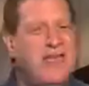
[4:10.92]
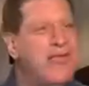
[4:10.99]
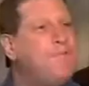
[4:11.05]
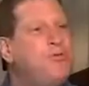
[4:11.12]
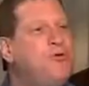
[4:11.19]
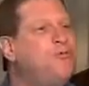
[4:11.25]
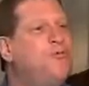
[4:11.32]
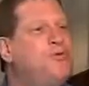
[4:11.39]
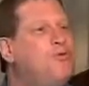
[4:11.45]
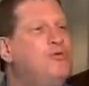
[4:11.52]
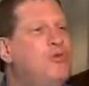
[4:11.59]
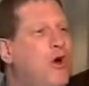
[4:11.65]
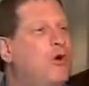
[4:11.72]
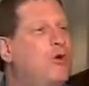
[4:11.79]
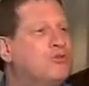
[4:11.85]
They poo-poo
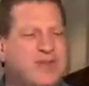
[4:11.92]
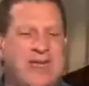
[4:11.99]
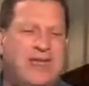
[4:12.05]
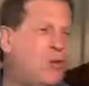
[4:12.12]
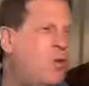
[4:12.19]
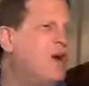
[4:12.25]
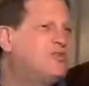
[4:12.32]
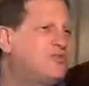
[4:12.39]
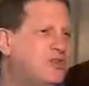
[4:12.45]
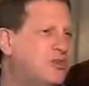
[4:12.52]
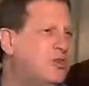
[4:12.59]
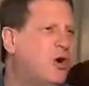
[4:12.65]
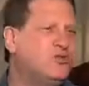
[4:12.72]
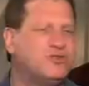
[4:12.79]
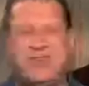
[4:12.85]
those, they question
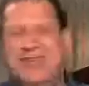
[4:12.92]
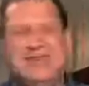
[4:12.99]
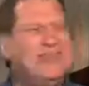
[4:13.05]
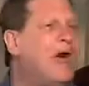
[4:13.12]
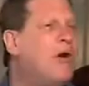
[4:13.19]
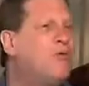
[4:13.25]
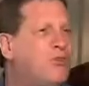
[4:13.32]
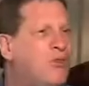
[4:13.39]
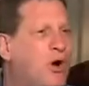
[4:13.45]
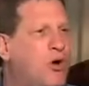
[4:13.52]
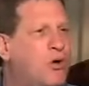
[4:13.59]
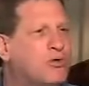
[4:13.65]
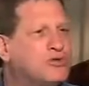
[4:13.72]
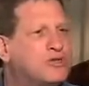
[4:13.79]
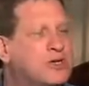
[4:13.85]
those, they doubt
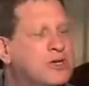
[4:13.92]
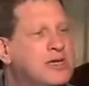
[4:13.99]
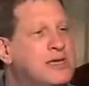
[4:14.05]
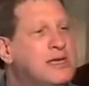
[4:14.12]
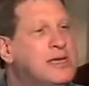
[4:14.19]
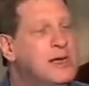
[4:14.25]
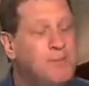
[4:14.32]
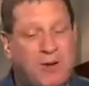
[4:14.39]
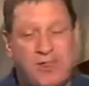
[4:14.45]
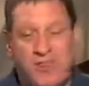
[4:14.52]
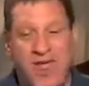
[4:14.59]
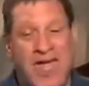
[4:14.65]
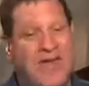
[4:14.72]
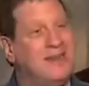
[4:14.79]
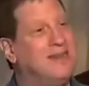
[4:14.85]
those. But
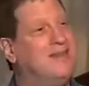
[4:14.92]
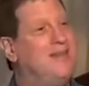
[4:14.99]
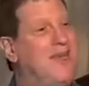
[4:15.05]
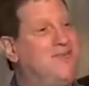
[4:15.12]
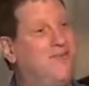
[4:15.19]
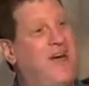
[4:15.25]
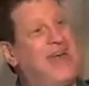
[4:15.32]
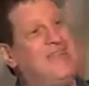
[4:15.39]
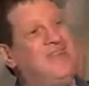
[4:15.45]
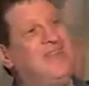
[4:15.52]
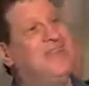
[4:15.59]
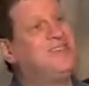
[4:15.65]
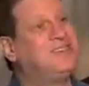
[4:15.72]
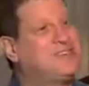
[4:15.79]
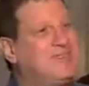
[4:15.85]
then they find
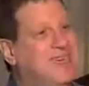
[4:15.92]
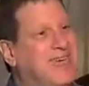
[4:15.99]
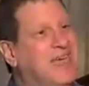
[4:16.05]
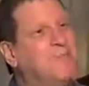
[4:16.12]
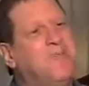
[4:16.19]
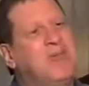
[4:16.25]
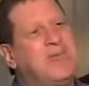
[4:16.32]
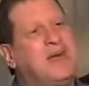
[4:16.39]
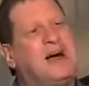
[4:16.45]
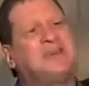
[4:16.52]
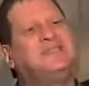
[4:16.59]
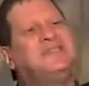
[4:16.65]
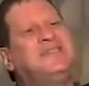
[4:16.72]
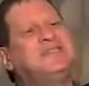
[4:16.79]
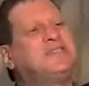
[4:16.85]
this thing, and
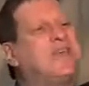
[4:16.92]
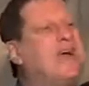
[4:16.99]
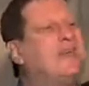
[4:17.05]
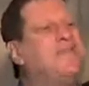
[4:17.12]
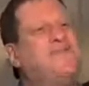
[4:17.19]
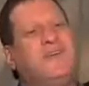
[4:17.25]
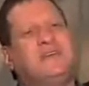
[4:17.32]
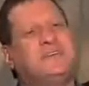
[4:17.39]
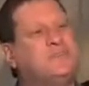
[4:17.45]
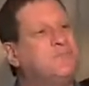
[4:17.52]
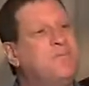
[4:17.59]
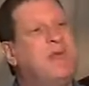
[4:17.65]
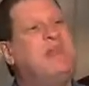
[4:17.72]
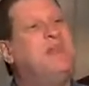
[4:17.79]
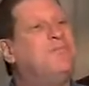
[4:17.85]
because this kind of fits
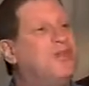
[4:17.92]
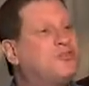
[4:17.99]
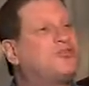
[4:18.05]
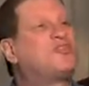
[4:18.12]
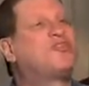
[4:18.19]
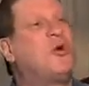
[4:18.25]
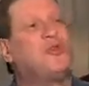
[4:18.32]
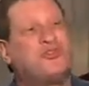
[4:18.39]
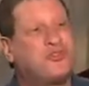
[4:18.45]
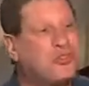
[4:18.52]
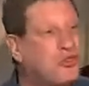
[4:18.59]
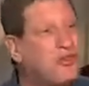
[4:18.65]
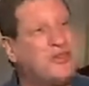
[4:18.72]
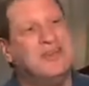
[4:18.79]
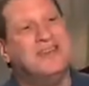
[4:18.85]
many of their
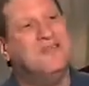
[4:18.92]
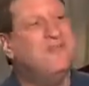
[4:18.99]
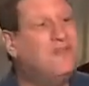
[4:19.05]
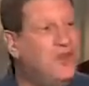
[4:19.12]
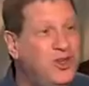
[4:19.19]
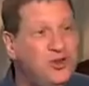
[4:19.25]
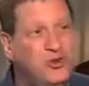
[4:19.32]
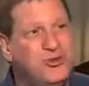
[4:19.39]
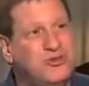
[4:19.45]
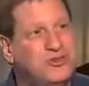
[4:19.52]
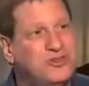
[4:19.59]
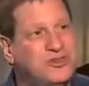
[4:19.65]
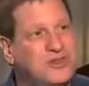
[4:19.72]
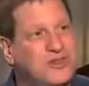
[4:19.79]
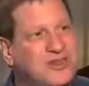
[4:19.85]
social
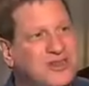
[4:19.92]
views,